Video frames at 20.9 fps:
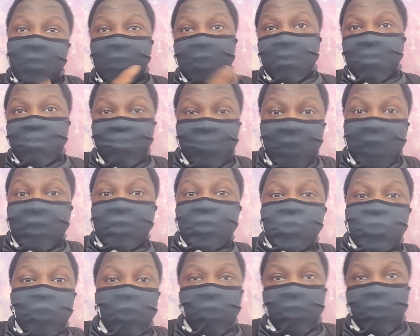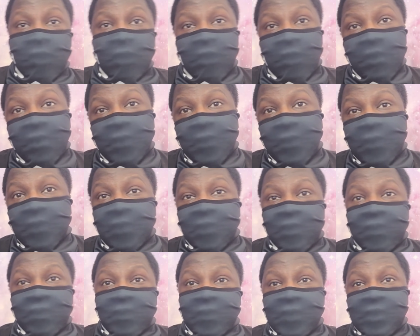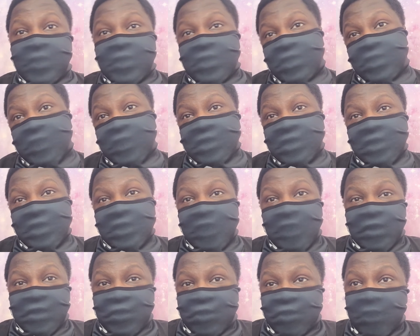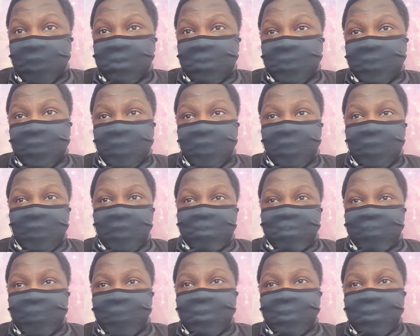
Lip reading: The Big Joker. This is Jason Kane's trump card.